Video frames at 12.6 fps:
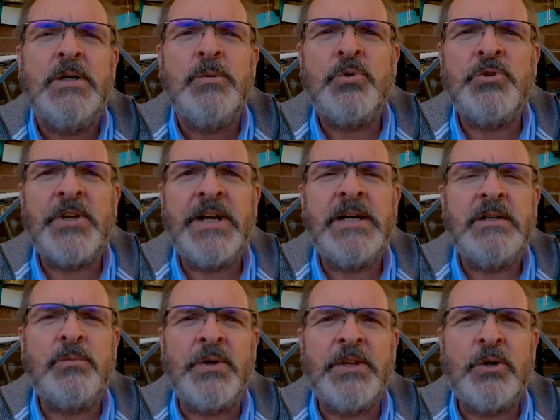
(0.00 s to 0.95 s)
was a,
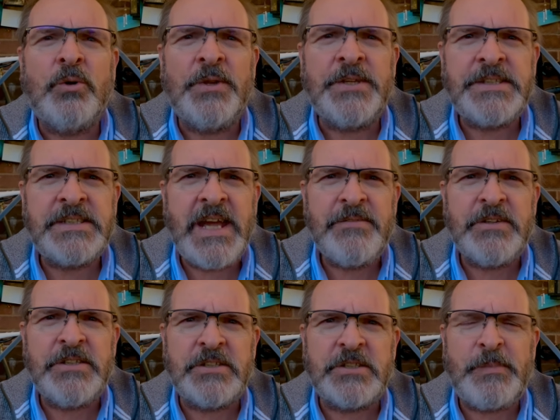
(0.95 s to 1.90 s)
what they call the
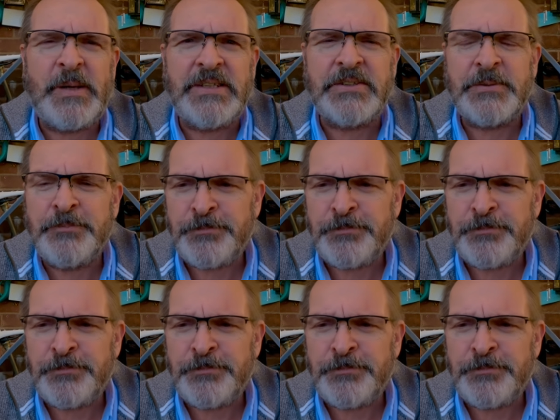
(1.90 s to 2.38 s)
scavenge space.